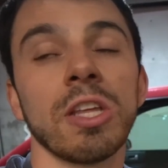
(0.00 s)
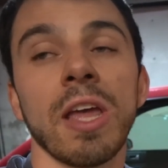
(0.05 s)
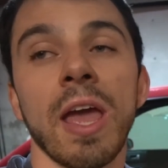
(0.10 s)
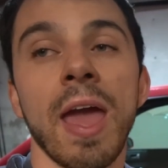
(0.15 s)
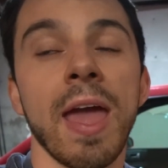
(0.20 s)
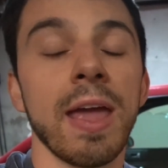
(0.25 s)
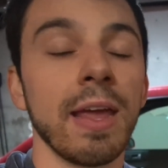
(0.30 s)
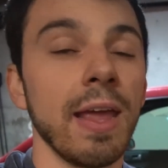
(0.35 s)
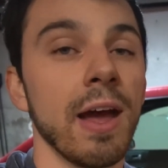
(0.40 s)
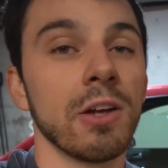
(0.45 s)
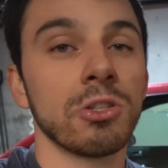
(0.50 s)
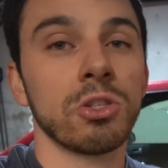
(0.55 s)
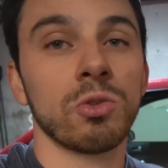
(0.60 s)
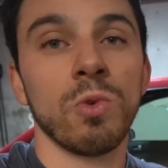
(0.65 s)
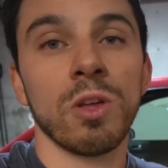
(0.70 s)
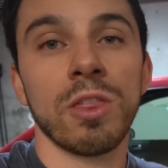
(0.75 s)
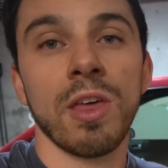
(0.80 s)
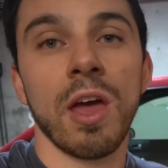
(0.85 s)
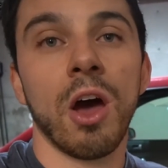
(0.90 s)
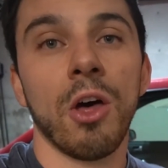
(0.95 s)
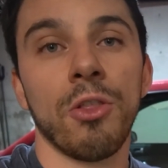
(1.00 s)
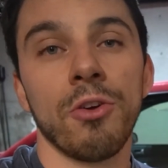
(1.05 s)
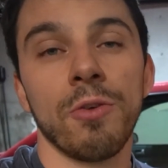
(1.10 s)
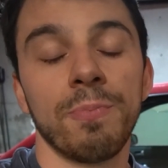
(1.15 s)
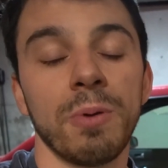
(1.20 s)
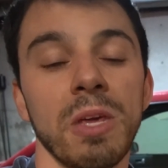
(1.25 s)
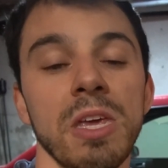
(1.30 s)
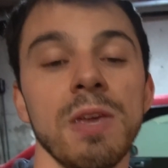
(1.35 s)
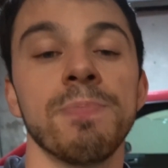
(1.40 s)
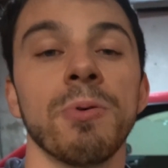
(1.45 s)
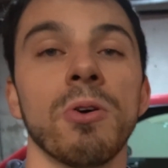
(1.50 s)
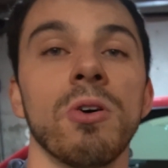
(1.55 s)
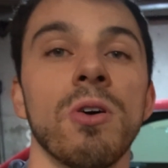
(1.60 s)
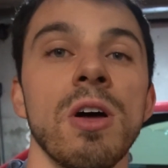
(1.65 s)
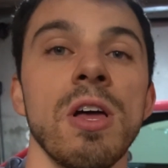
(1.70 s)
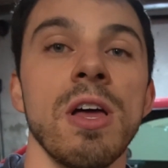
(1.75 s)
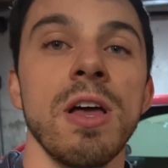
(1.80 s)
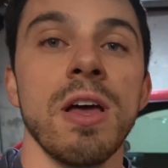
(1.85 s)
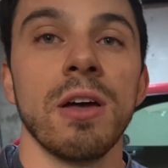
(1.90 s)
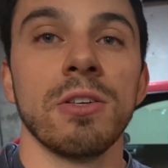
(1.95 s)
hangouts with other people.
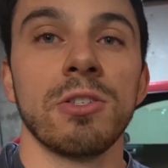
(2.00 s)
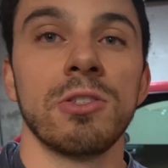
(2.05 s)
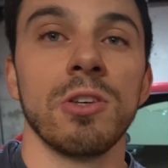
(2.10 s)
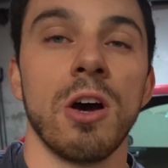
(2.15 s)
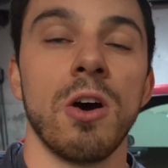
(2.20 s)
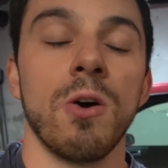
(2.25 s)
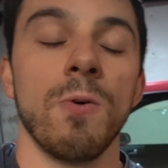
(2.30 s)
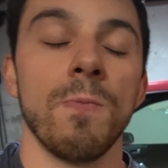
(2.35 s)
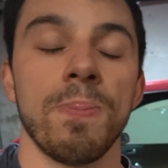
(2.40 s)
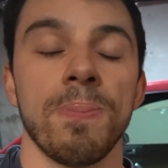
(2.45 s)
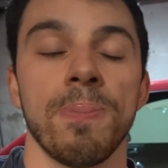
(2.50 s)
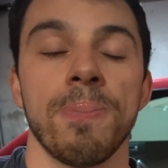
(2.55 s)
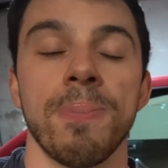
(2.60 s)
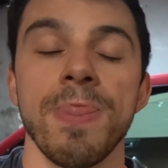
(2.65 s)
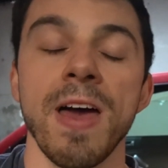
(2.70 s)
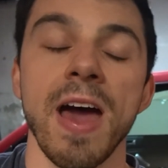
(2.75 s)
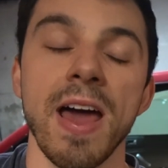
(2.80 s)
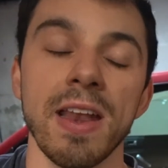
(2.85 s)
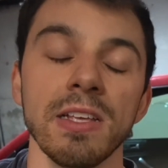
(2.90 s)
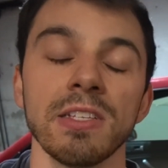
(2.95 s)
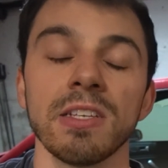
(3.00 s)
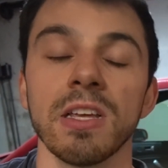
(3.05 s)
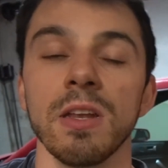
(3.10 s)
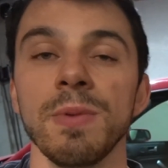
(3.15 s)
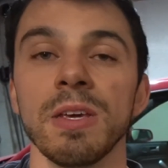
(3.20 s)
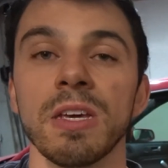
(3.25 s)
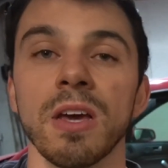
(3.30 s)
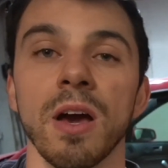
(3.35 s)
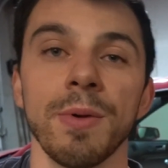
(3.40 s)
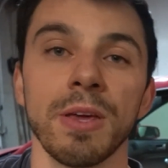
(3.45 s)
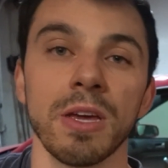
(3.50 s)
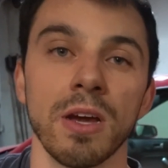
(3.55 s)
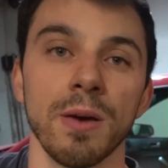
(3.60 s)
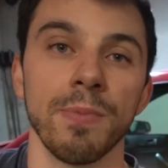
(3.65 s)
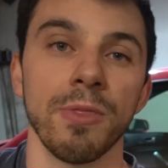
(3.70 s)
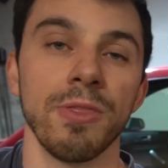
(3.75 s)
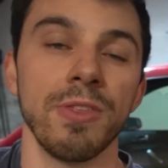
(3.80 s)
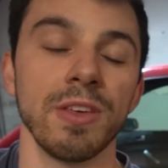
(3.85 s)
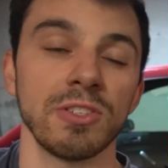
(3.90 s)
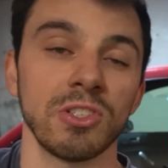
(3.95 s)
So that is going to be coming
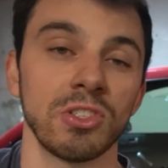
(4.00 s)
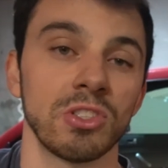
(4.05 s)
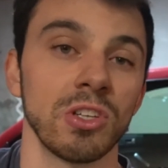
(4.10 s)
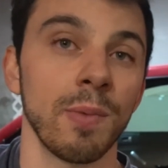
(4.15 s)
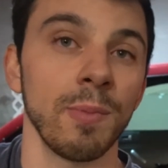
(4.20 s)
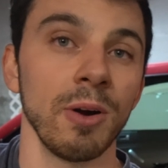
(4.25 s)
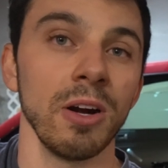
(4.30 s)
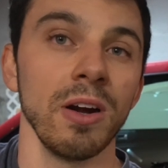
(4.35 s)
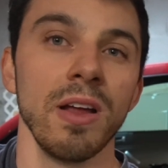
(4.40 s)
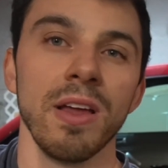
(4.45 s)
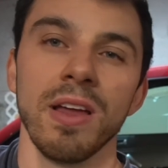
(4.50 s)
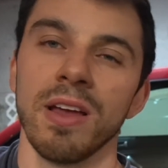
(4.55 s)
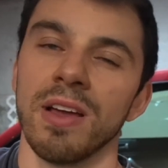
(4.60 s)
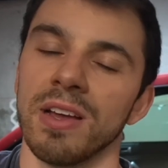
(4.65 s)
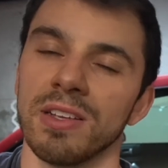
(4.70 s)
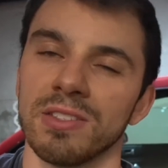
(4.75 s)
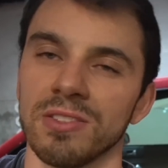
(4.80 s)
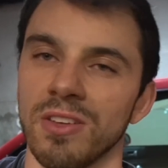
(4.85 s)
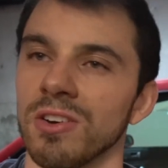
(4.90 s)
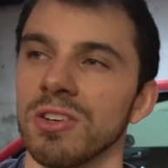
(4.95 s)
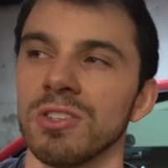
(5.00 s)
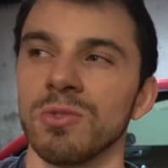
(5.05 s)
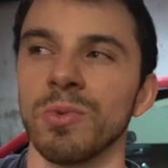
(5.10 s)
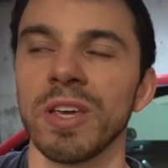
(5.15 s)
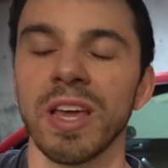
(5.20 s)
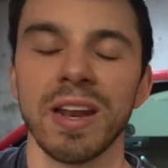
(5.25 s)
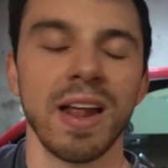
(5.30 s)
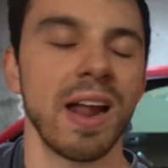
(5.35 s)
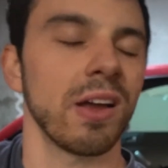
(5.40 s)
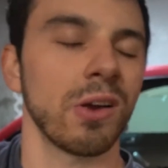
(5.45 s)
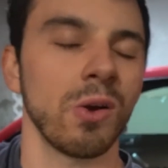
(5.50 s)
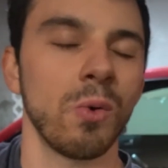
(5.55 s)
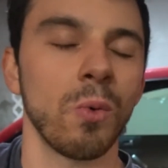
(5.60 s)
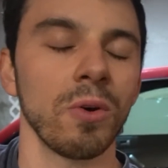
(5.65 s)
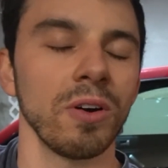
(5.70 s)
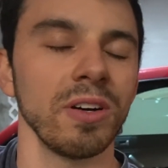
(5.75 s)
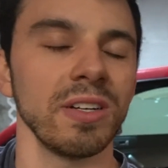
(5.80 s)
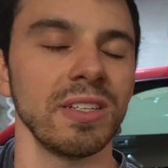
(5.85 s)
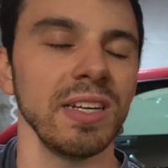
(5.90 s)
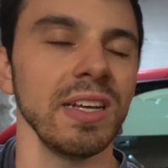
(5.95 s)
up this summer, as long as we get out of
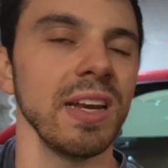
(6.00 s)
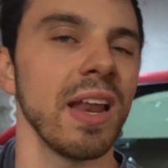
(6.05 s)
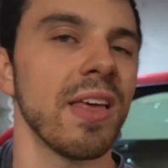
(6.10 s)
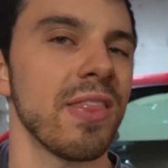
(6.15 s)
quarantine.